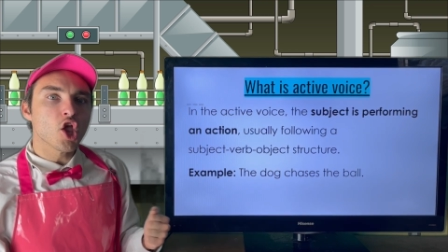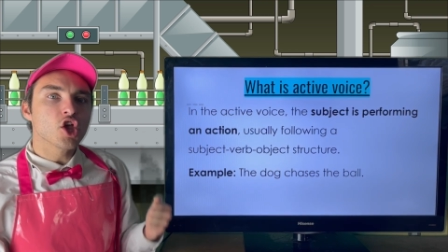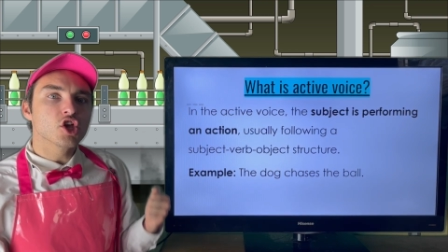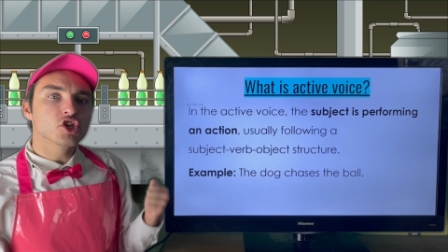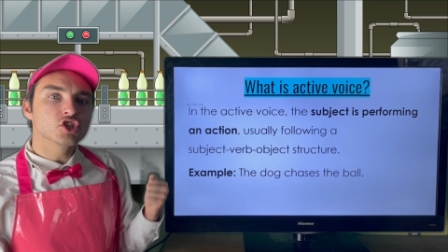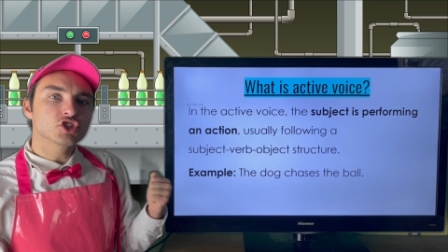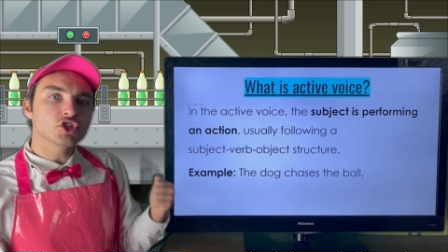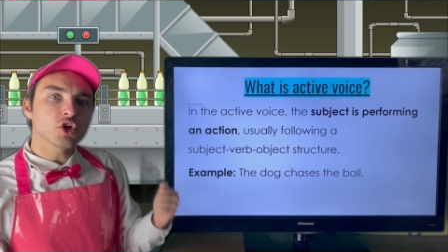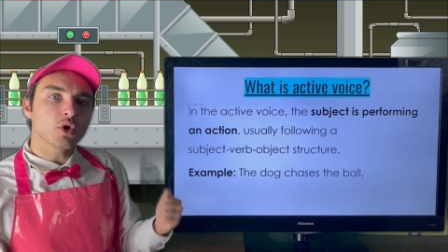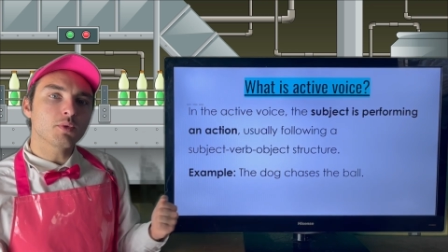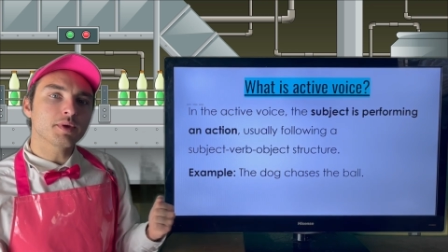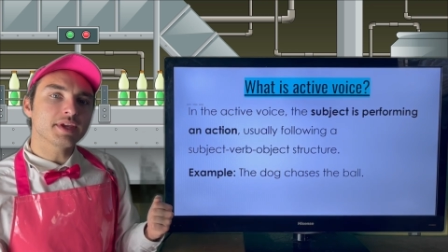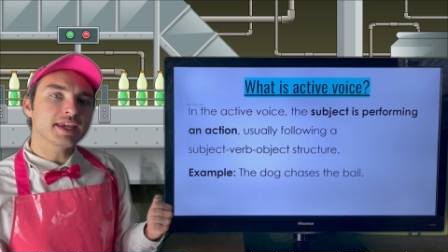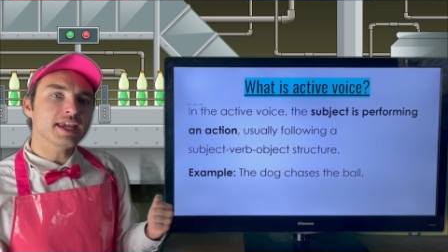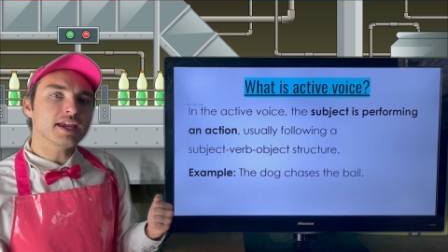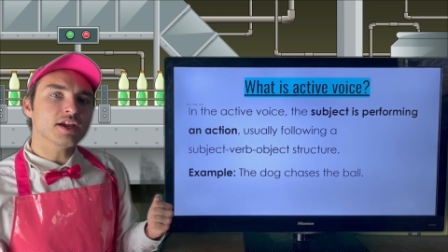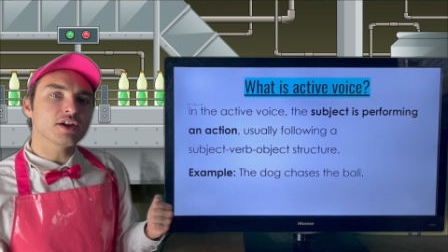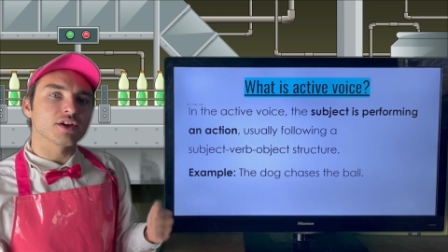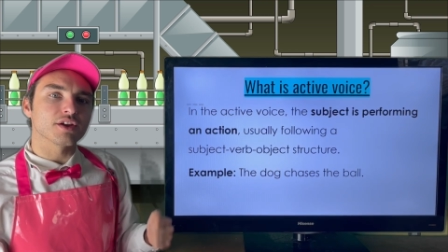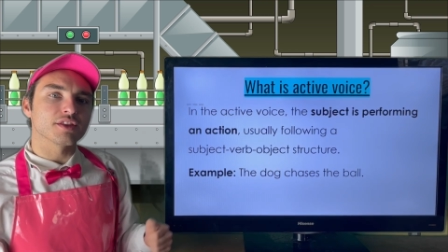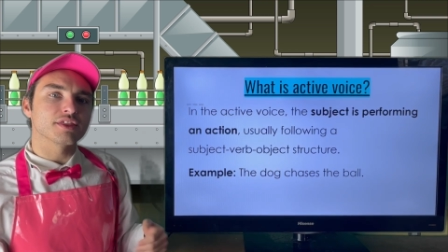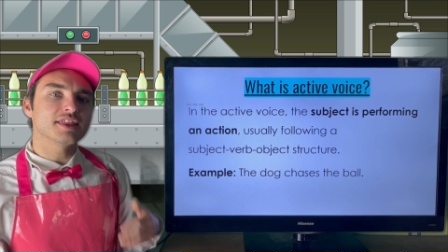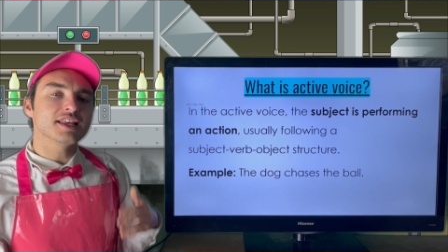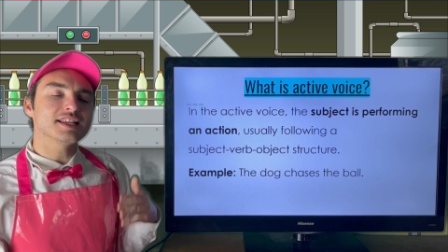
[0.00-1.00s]
So
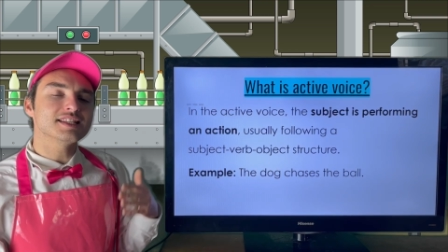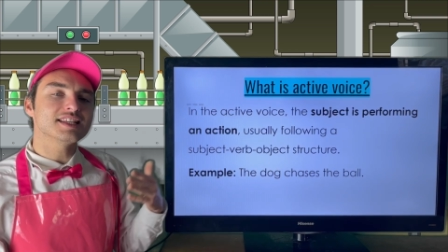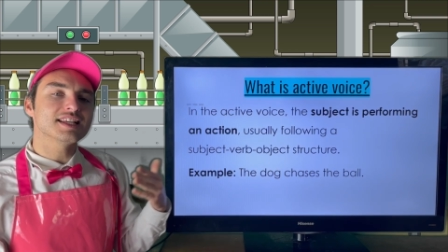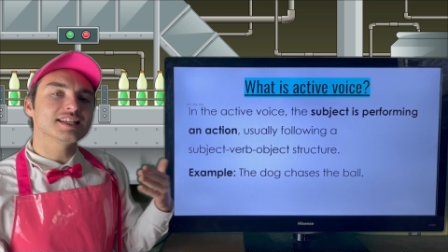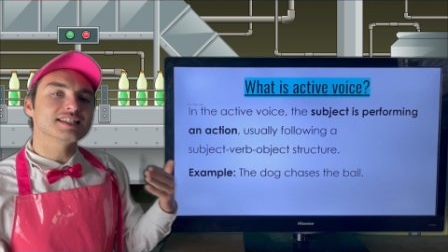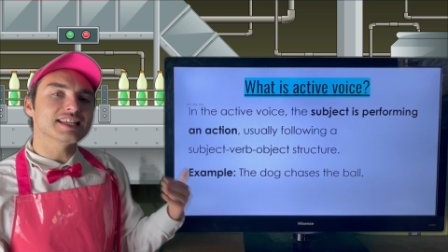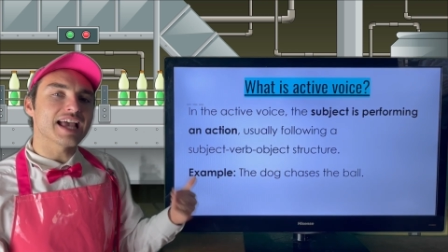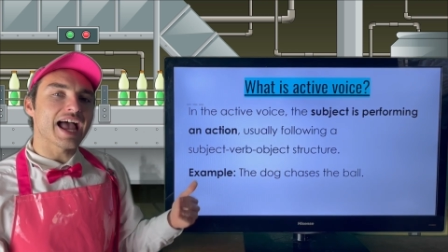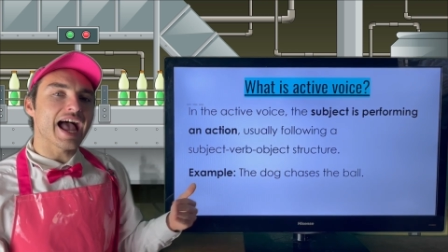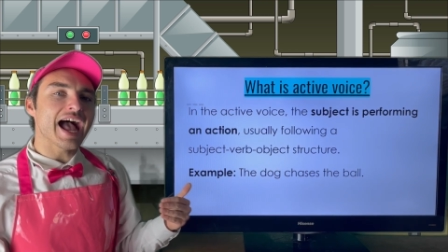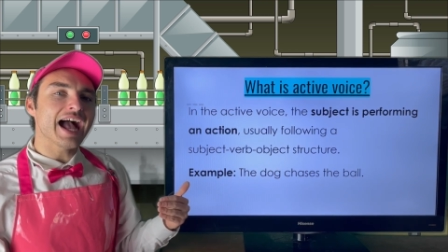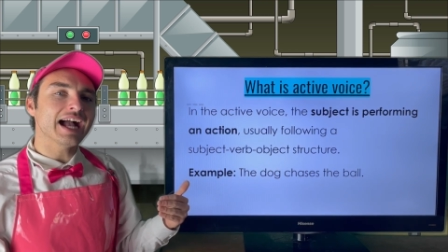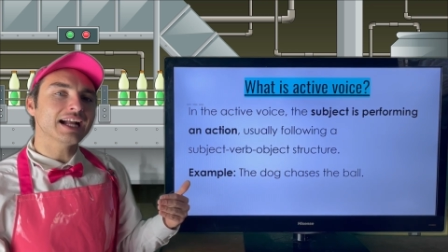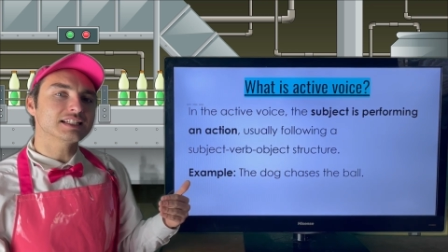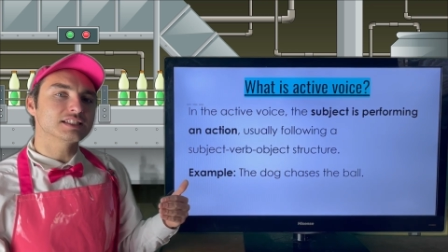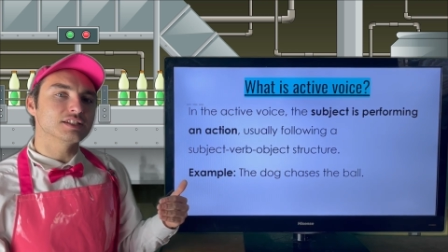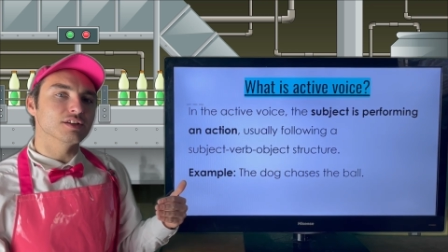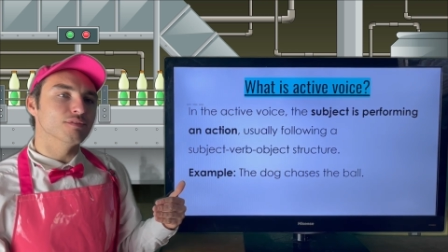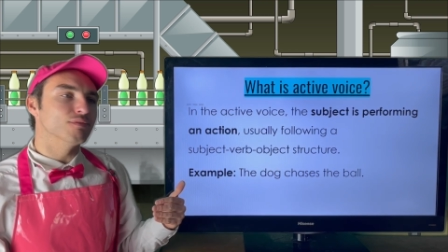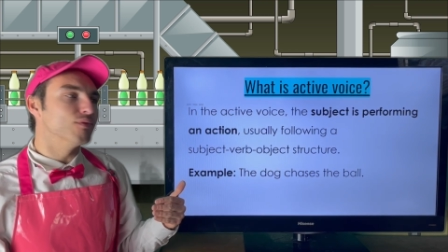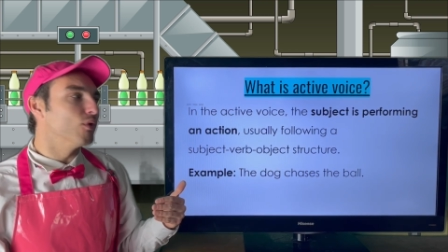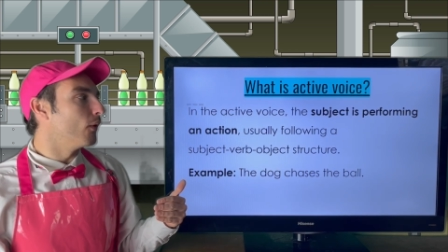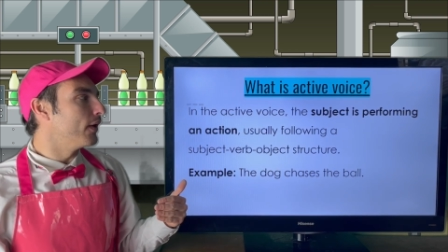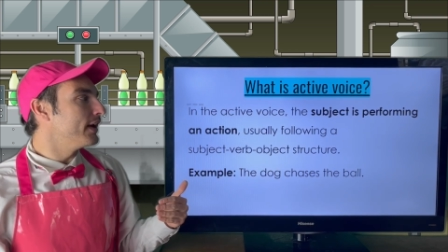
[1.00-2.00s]
here, this is
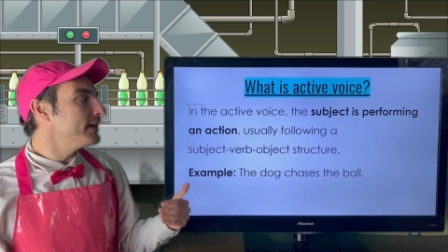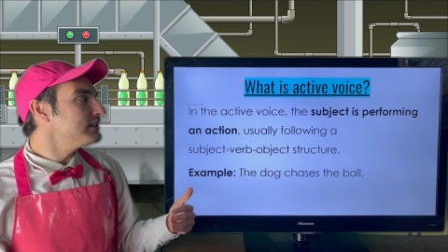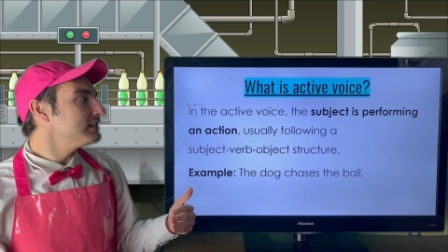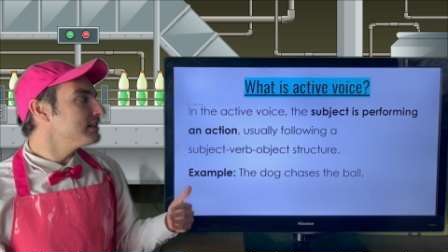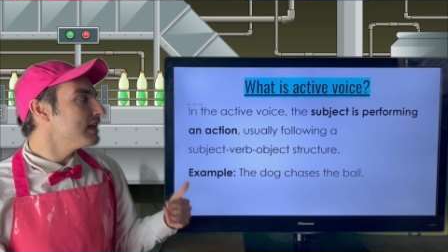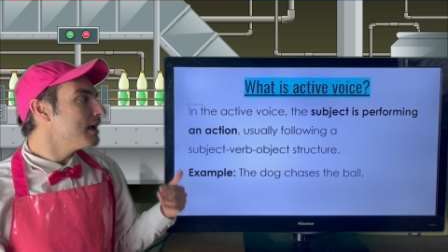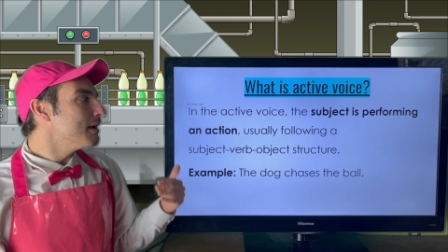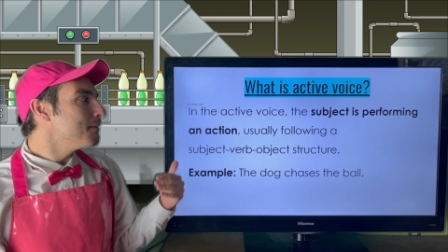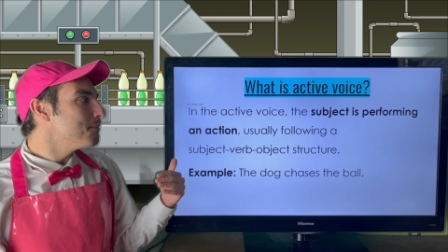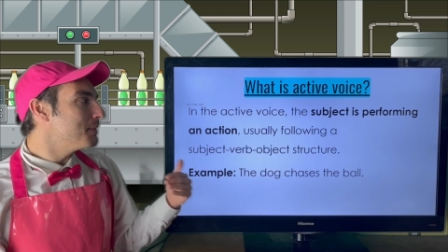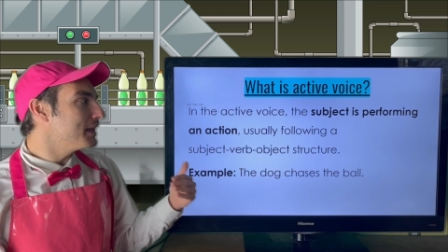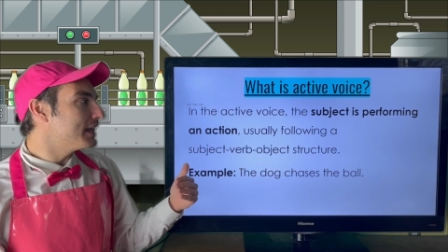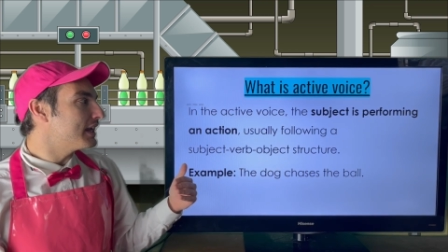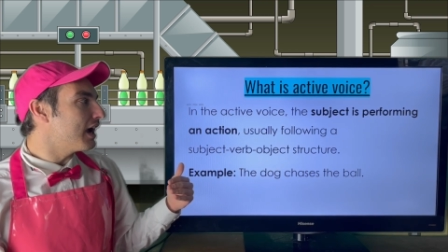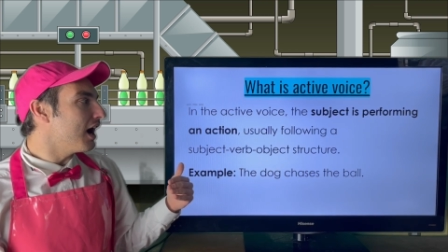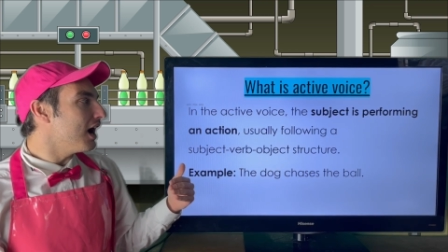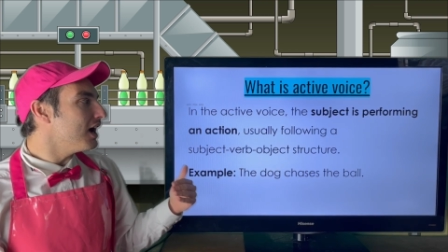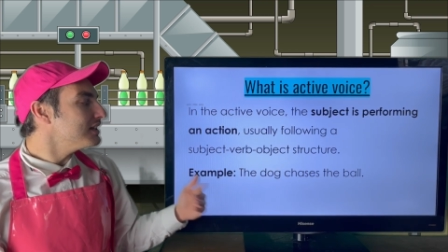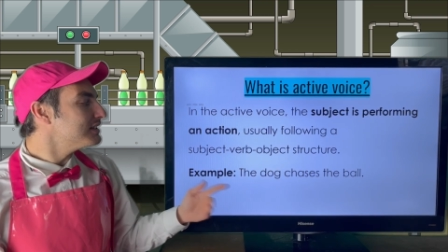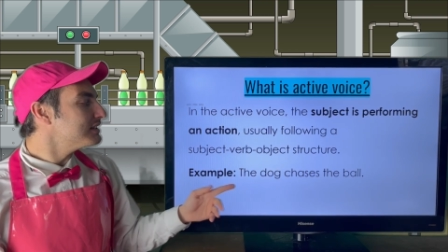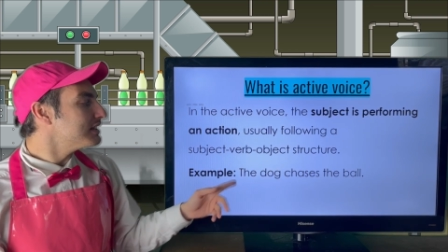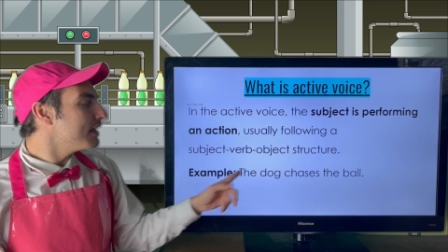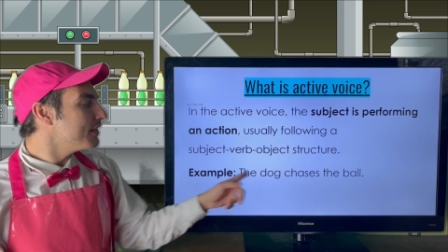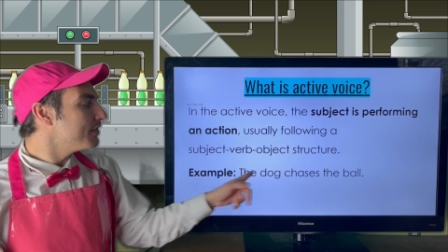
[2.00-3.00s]
active voice because